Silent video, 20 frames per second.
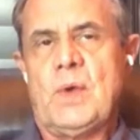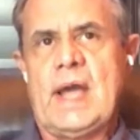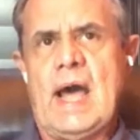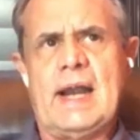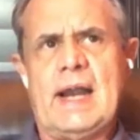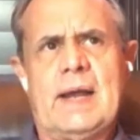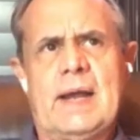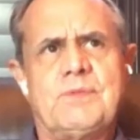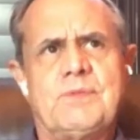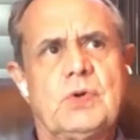
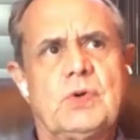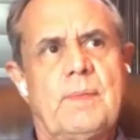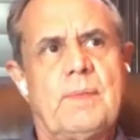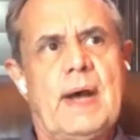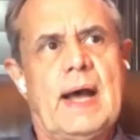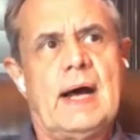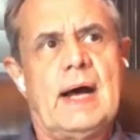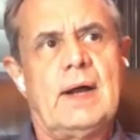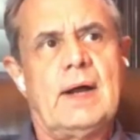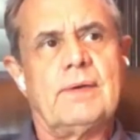We got up
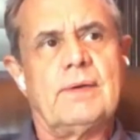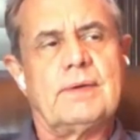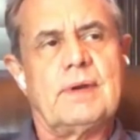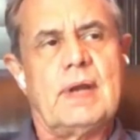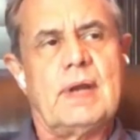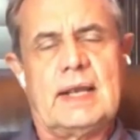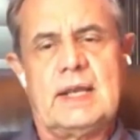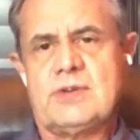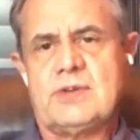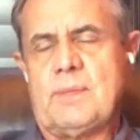to about
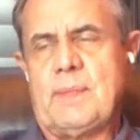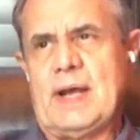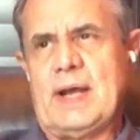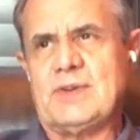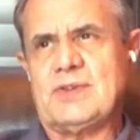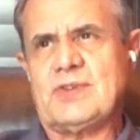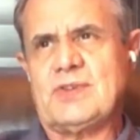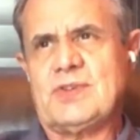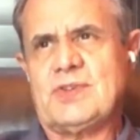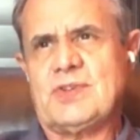
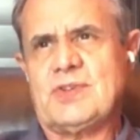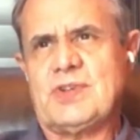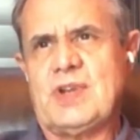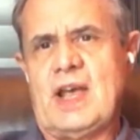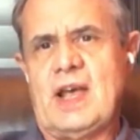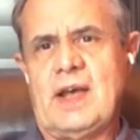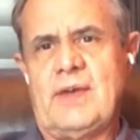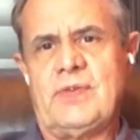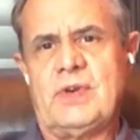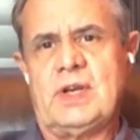
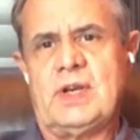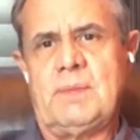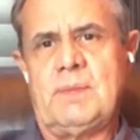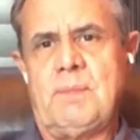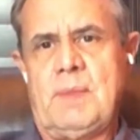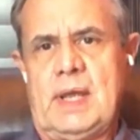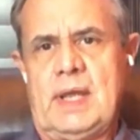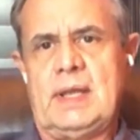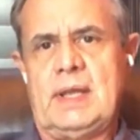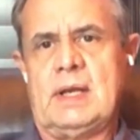
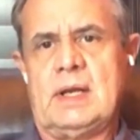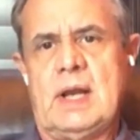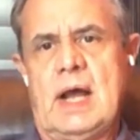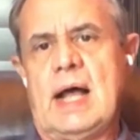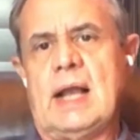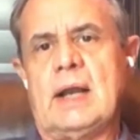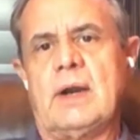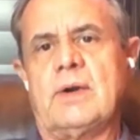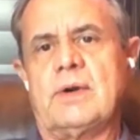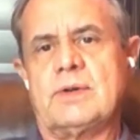$70
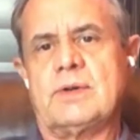million